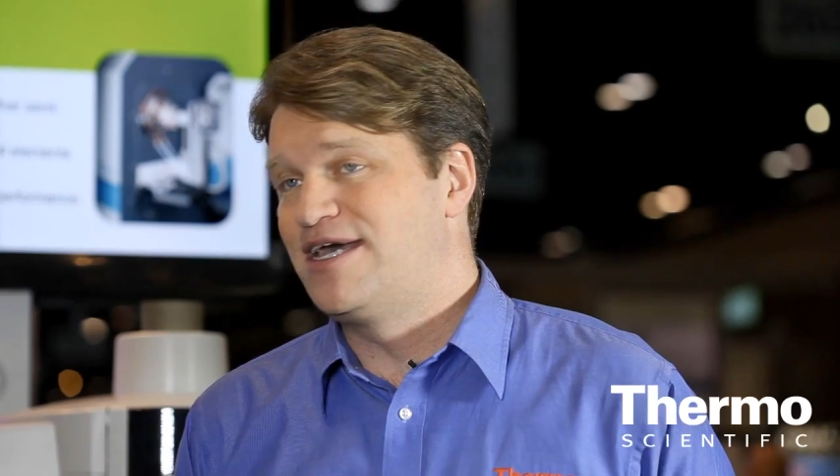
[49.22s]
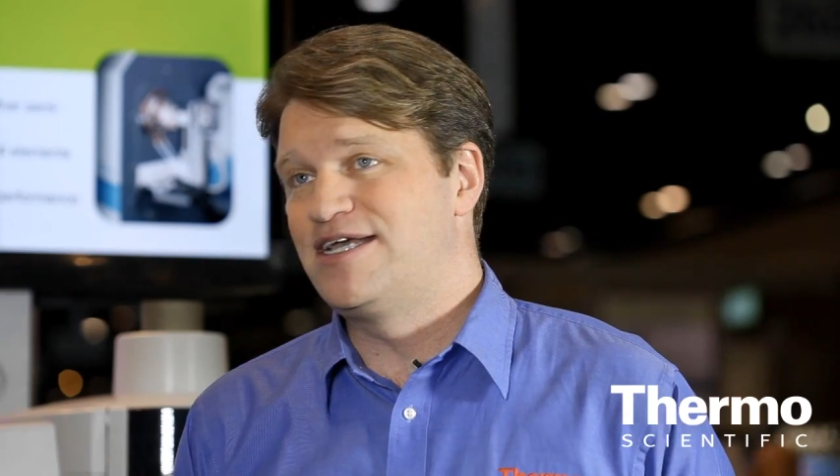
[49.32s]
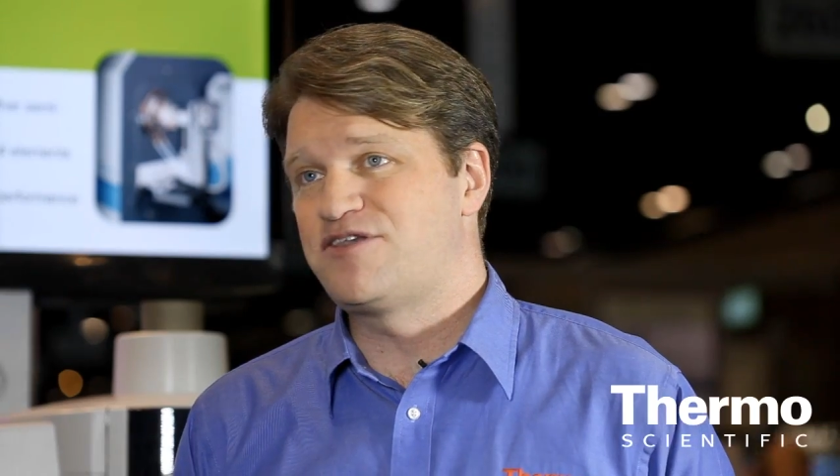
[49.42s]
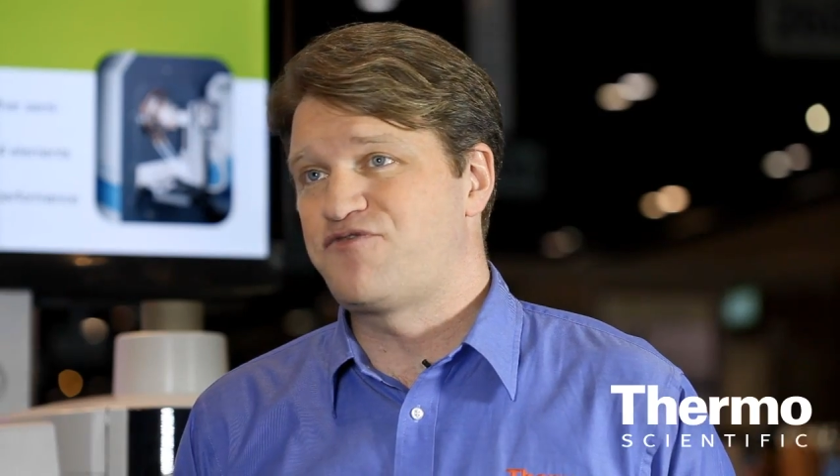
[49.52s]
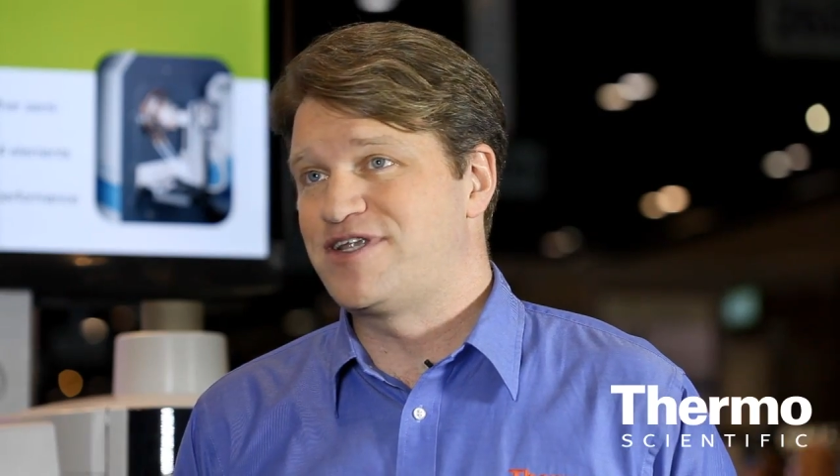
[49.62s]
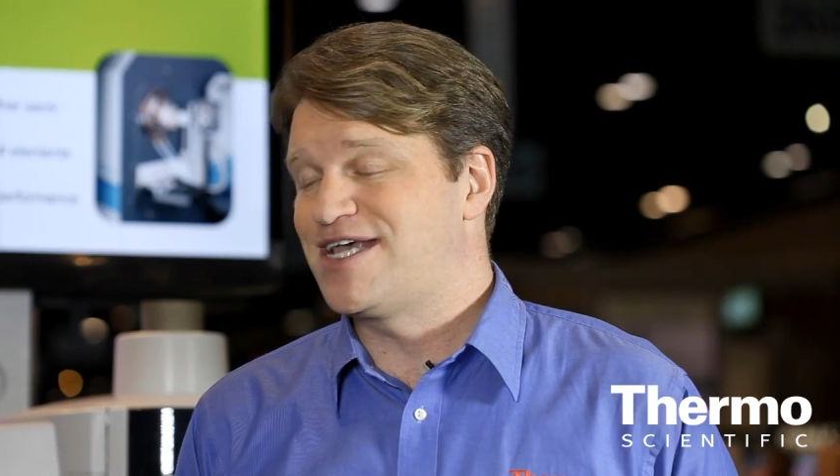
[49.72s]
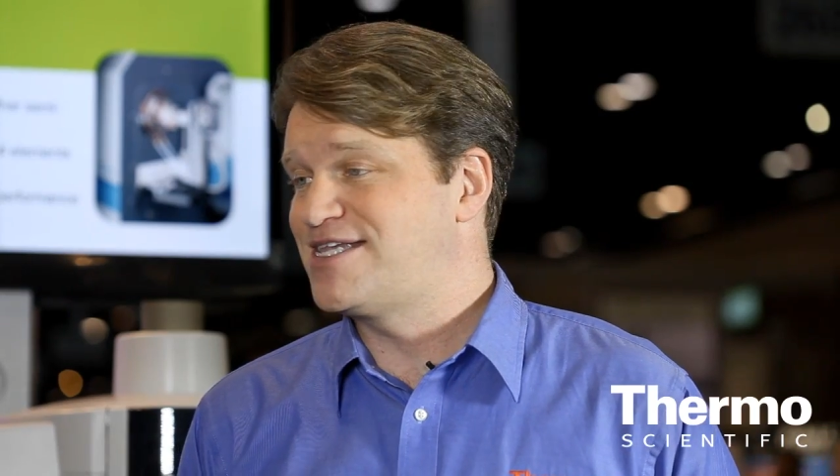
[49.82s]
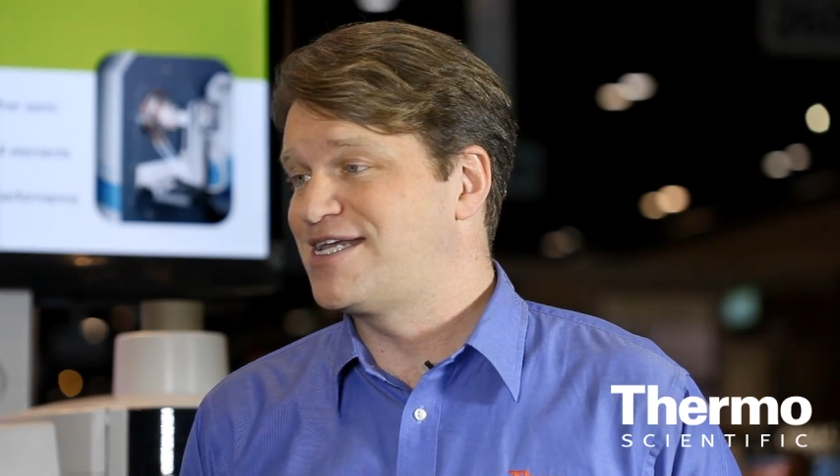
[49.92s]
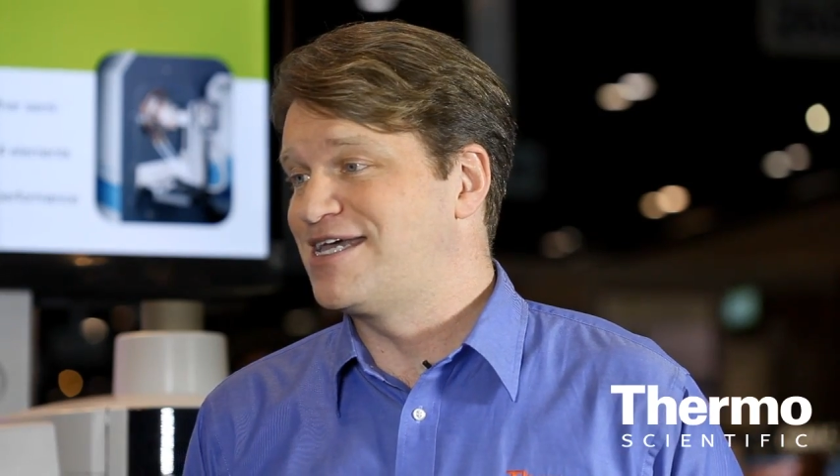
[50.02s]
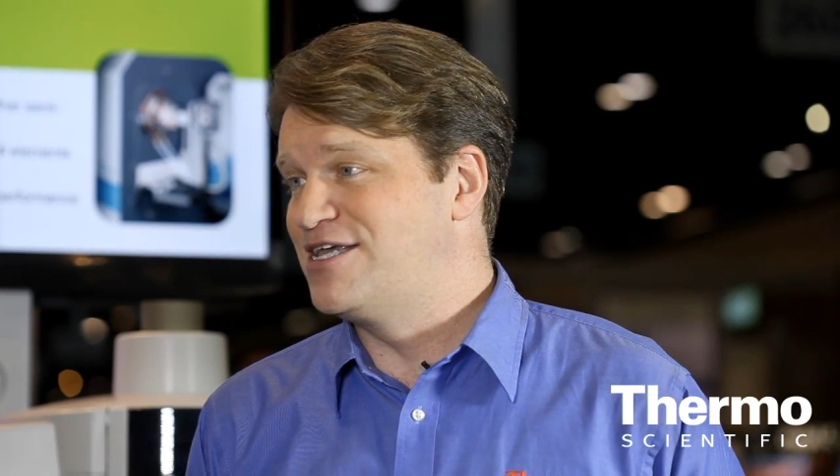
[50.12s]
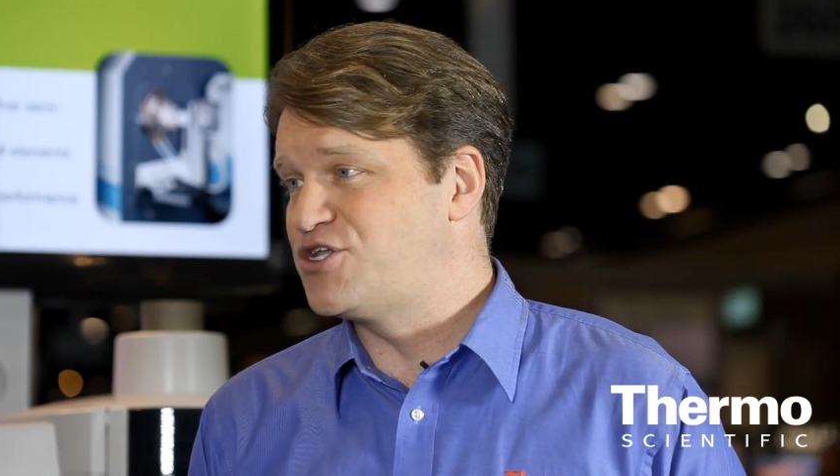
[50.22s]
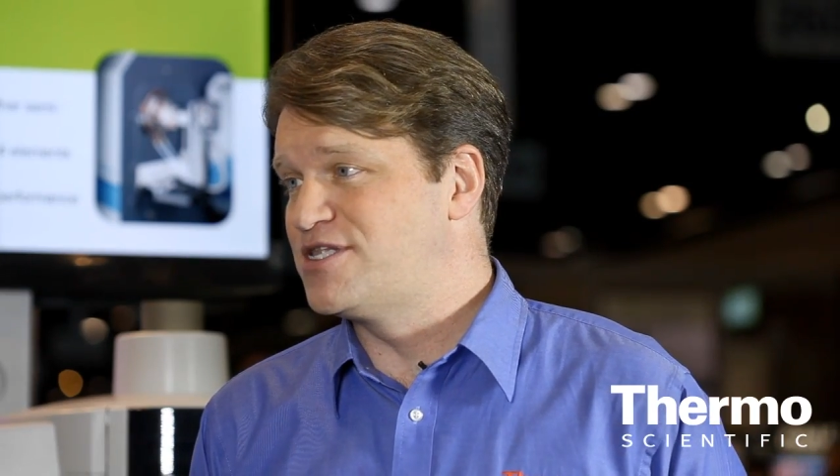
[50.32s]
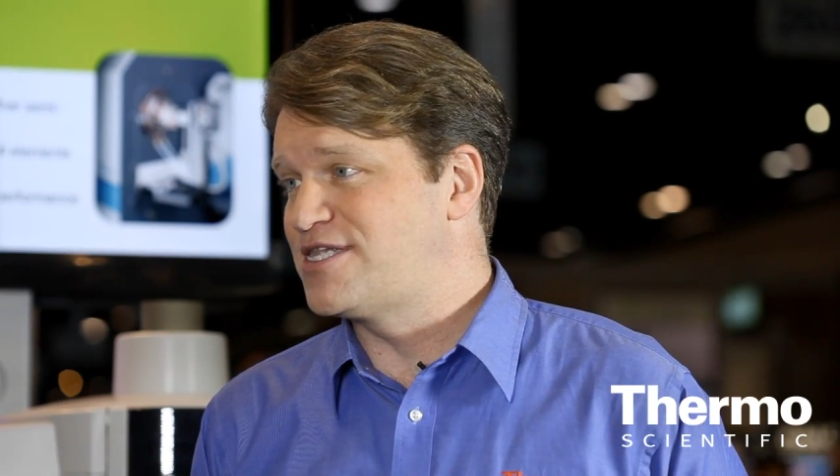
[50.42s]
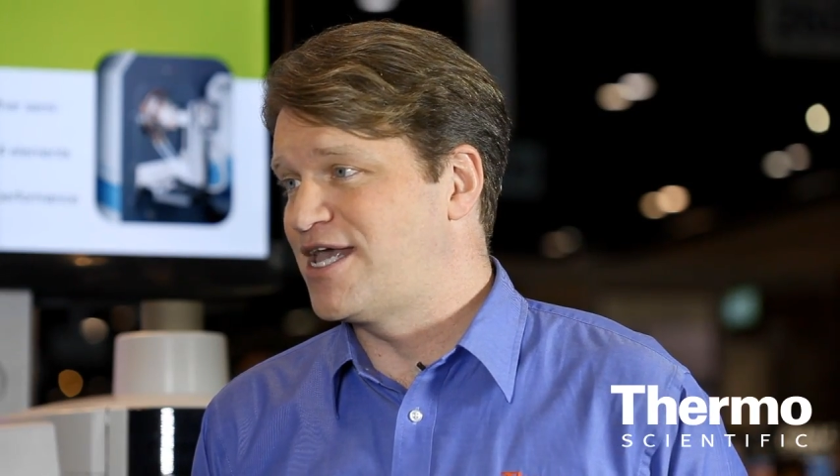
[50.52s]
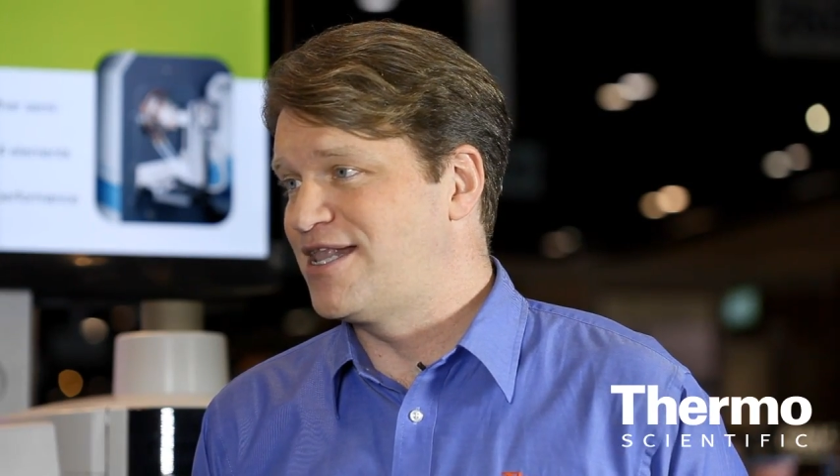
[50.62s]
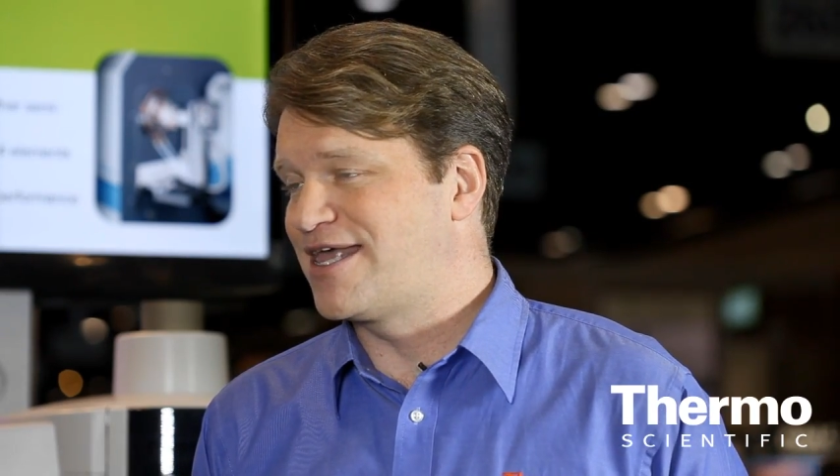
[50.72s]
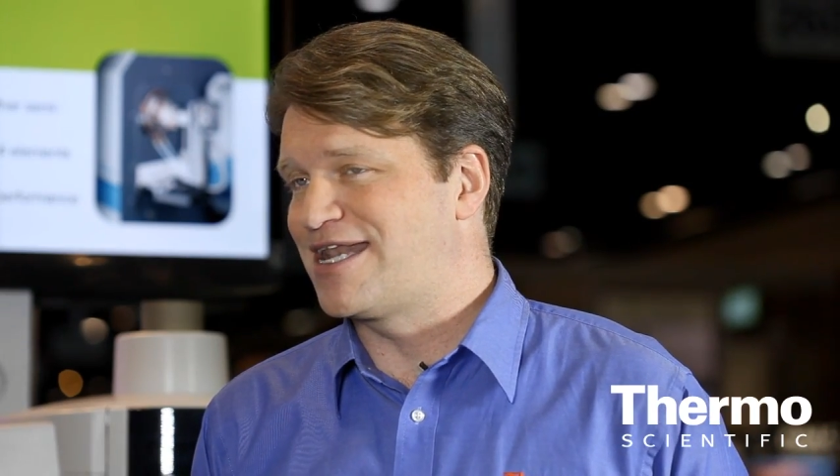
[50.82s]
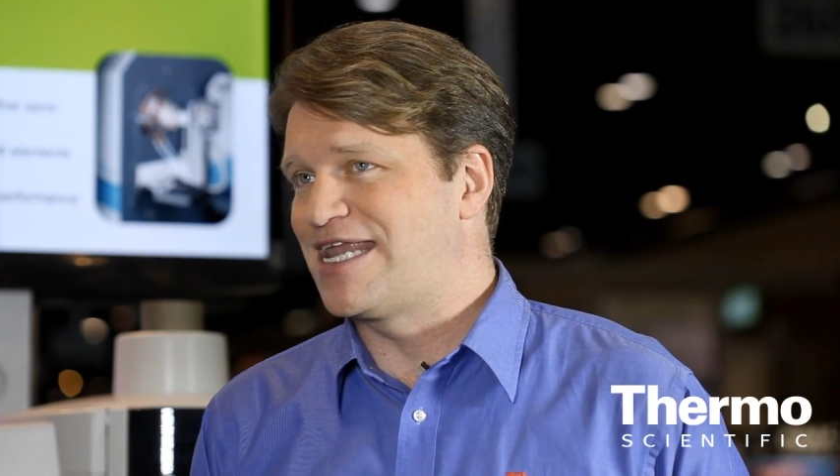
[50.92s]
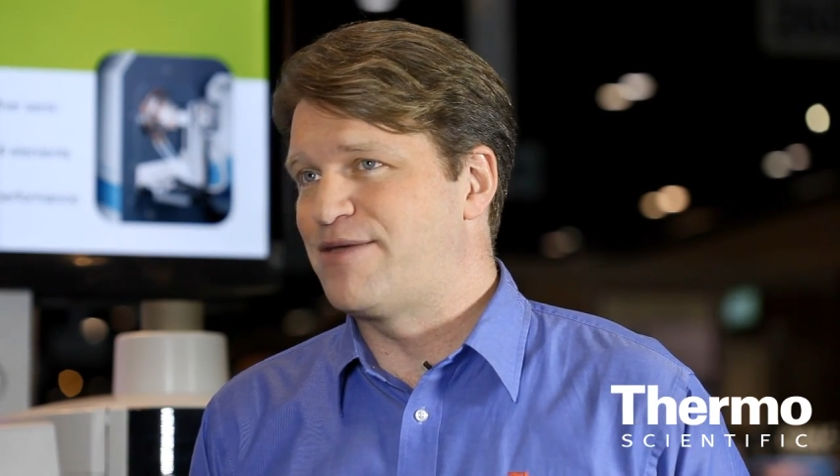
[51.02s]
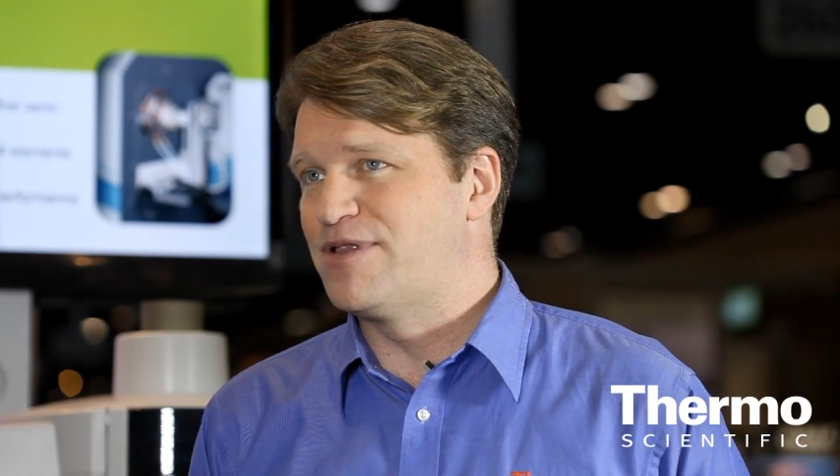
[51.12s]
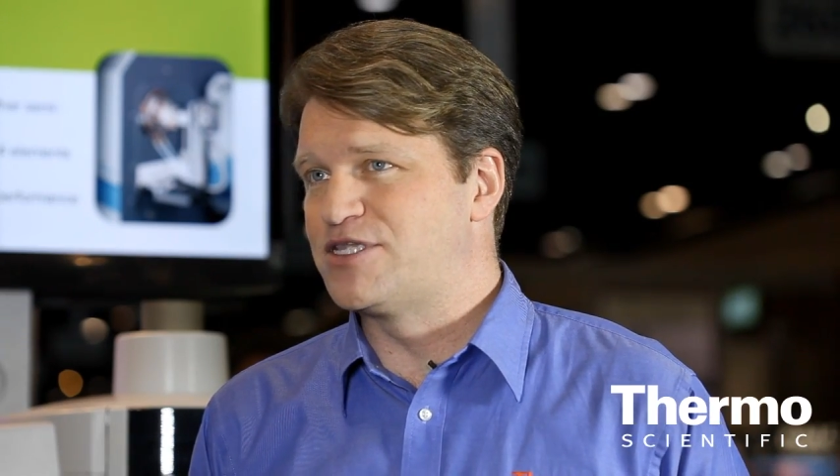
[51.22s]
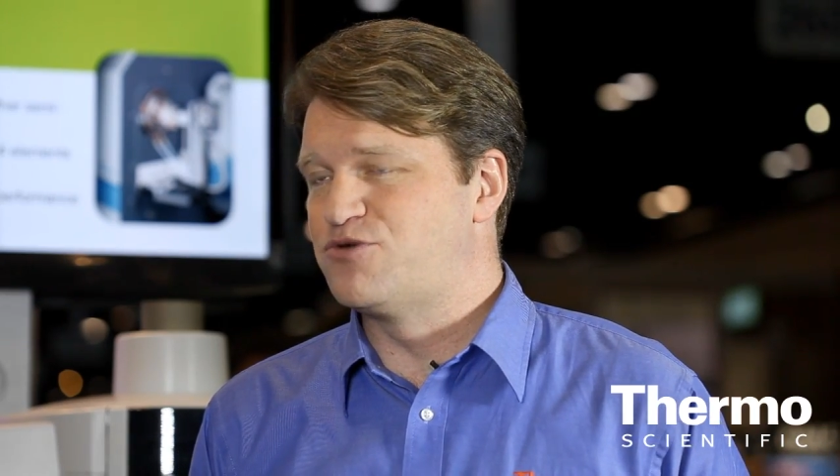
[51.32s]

It's a fantastic collision cell that enables